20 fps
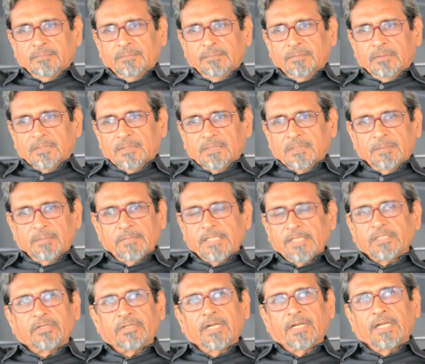for some
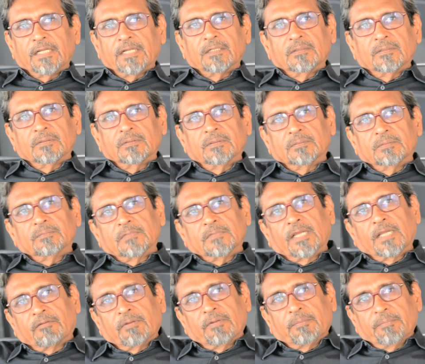engineering
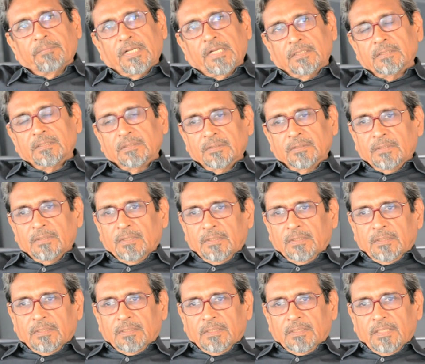equipment.
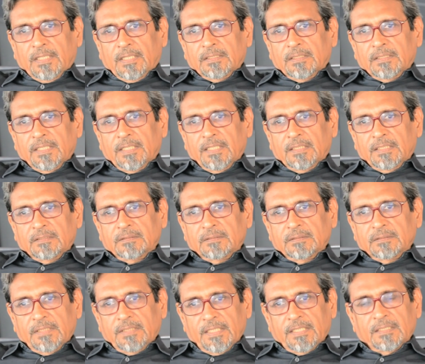And they
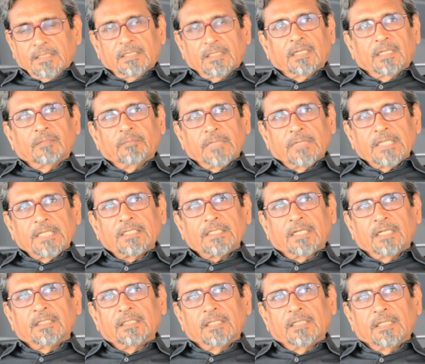did, and
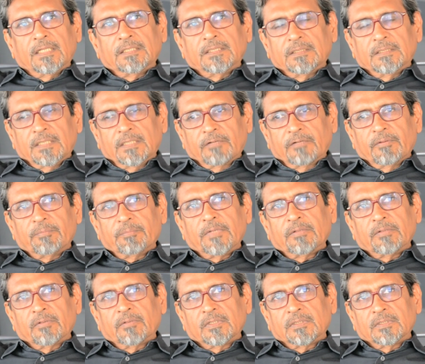basically the
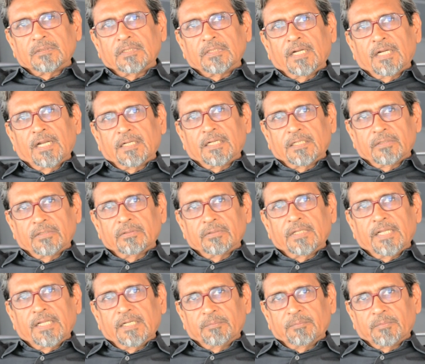equipment was related to
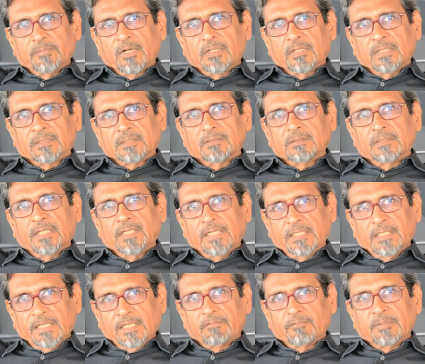dairy products, or
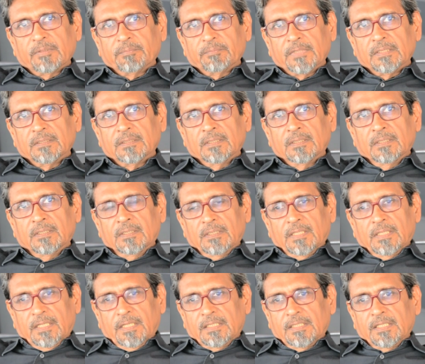dairy equipment
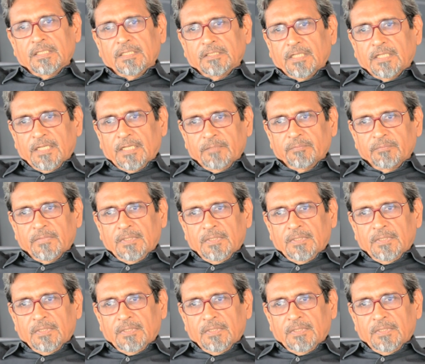at that time.